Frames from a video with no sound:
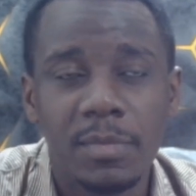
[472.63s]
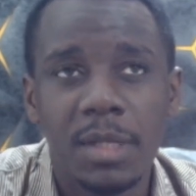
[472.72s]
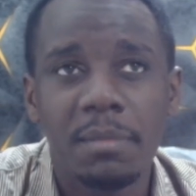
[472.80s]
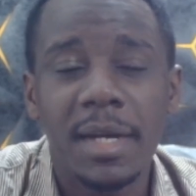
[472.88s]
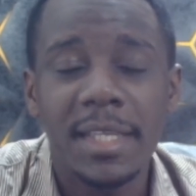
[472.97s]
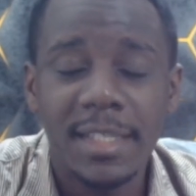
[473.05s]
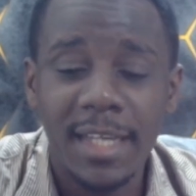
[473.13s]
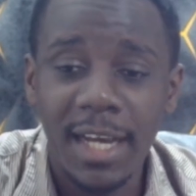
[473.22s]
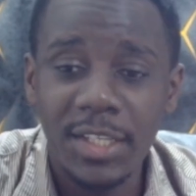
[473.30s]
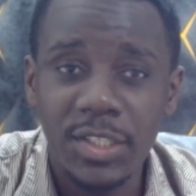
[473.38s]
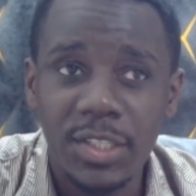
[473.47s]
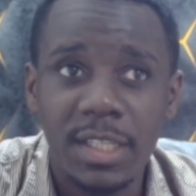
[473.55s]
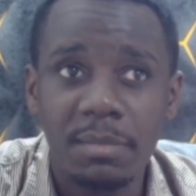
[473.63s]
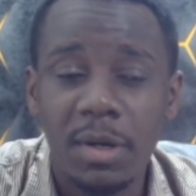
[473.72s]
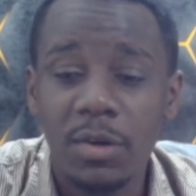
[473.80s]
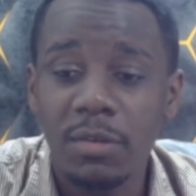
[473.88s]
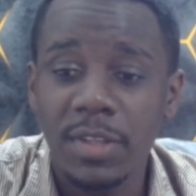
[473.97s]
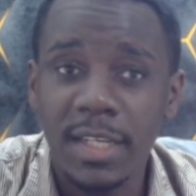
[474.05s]
Akanji in the
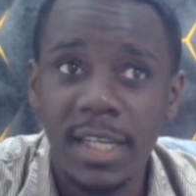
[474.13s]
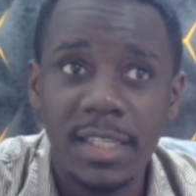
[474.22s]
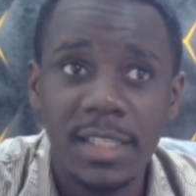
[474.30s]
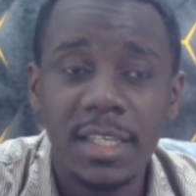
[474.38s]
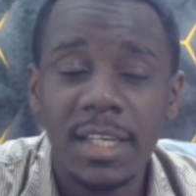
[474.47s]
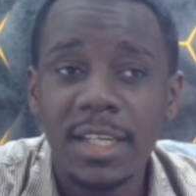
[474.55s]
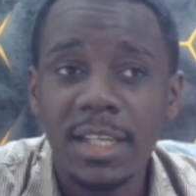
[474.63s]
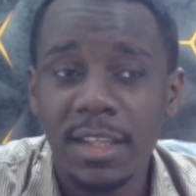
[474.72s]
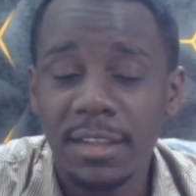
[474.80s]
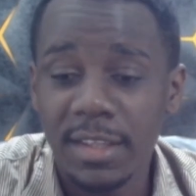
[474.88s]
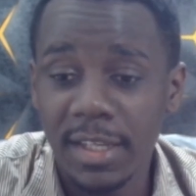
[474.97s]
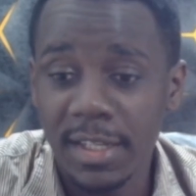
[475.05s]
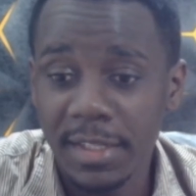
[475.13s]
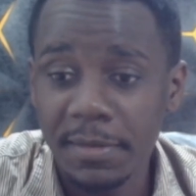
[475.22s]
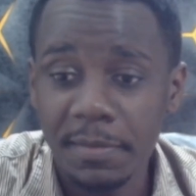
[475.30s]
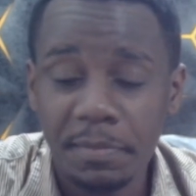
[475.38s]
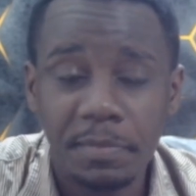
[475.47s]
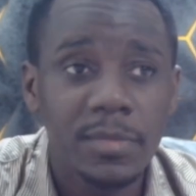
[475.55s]
back of the net. Then
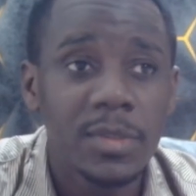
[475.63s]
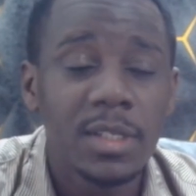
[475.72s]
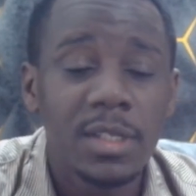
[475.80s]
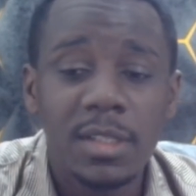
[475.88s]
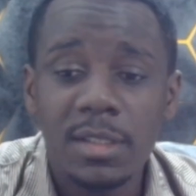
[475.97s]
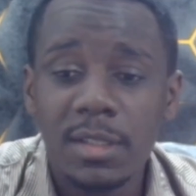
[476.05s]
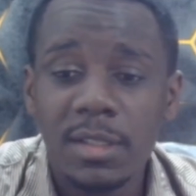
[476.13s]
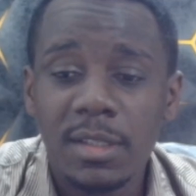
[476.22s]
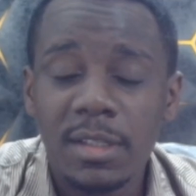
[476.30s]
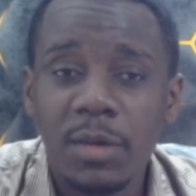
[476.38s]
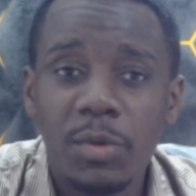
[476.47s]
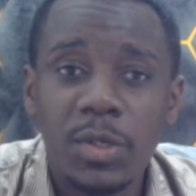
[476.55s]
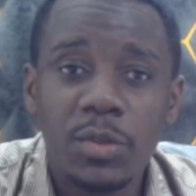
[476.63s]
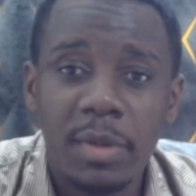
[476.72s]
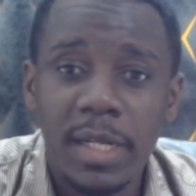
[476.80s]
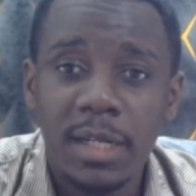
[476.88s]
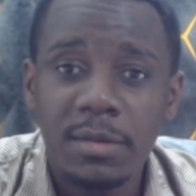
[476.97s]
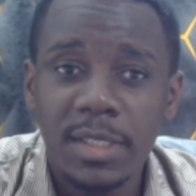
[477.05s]
they went to
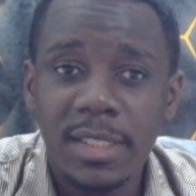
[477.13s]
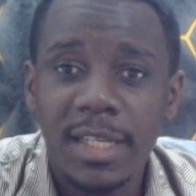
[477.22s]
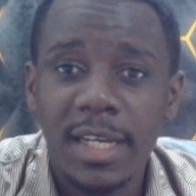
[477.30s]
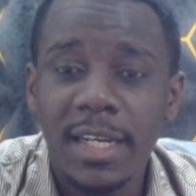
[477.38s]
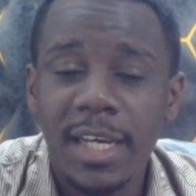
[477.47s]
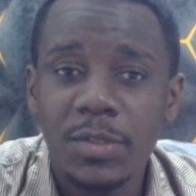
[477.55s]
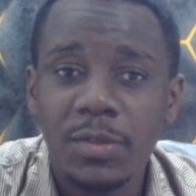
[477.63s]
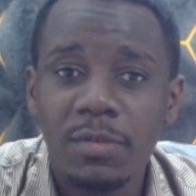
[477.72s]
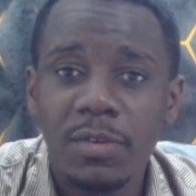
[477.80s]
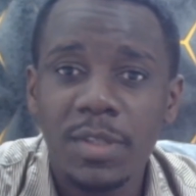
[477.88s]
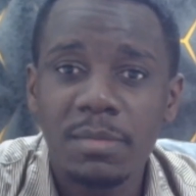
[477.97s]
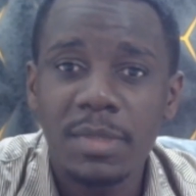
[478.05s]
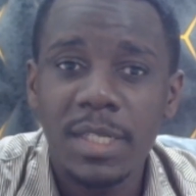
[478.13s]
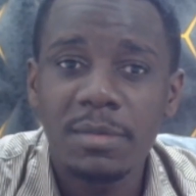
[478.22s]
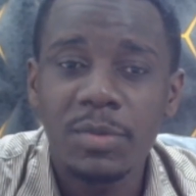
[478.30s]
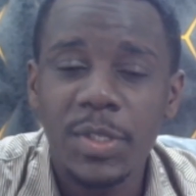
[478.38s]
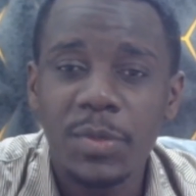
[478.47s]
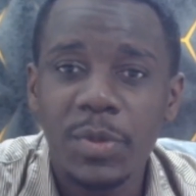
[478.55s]
penalties and Arsenal found
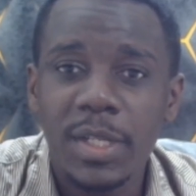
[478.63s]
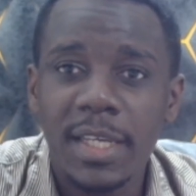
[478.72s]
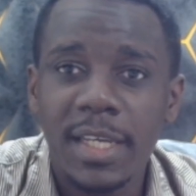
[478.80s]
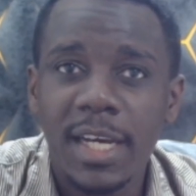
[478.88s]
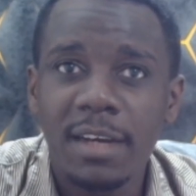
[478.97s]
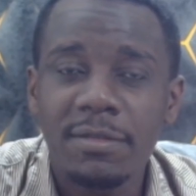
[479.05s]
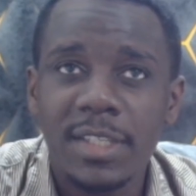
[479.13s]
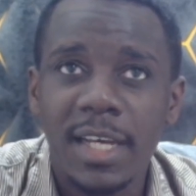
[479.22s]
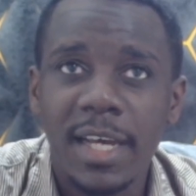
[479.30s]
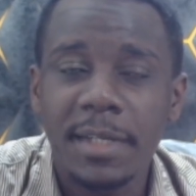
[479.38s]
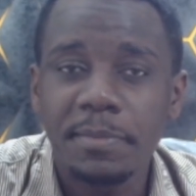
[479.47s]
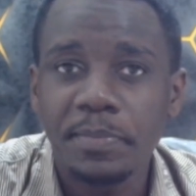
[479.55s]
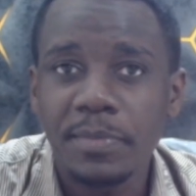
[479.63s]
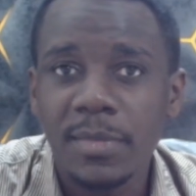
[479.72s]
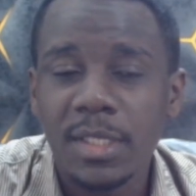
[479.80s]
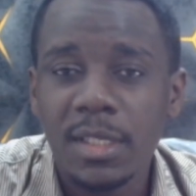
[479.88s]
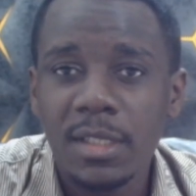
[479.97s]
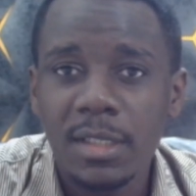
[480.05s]
themselves really winning after
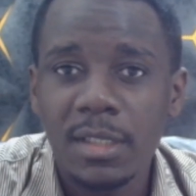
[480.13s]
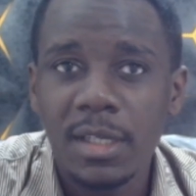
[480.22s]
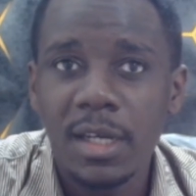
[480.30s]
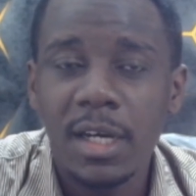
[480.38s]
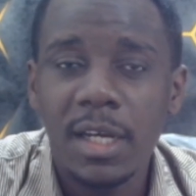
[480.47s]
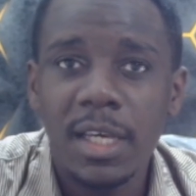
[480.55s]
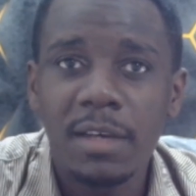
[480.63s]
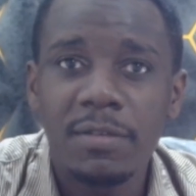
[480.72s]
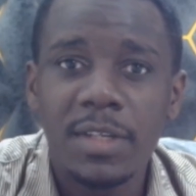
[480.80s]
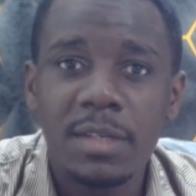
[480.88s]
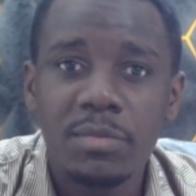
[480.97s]
Kevin De